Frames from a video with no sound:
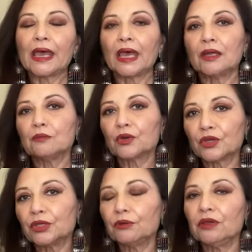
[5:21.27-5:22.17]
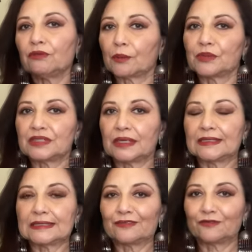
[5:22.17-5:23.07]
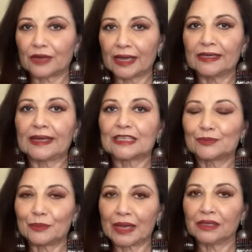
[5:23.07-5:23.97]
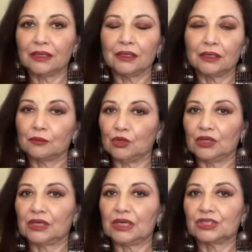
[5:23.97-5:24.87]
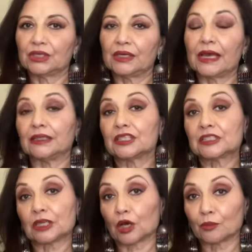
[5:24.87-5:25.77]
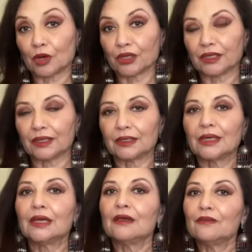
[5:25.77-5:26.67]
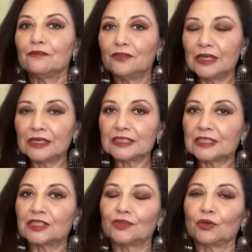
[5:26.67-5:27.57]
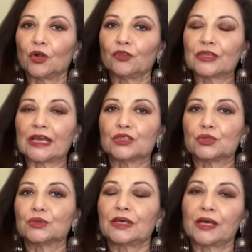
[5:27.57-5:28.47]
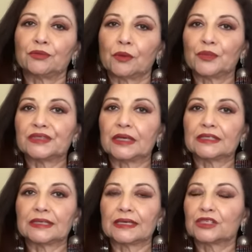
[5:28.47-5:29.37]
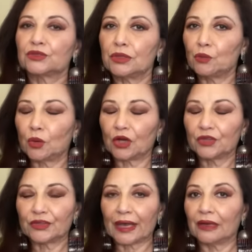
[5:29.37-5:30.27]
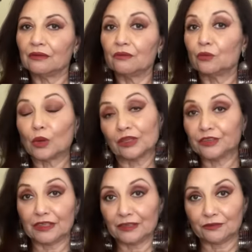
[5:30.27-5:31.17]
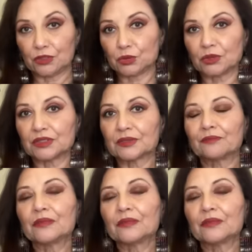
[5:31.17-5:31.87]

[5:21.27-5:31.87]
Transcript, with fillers: And Mercury represents finance, banking, communication, and the stock market. Venus is involved, and so that represents extreme wealth and wealthy individuals.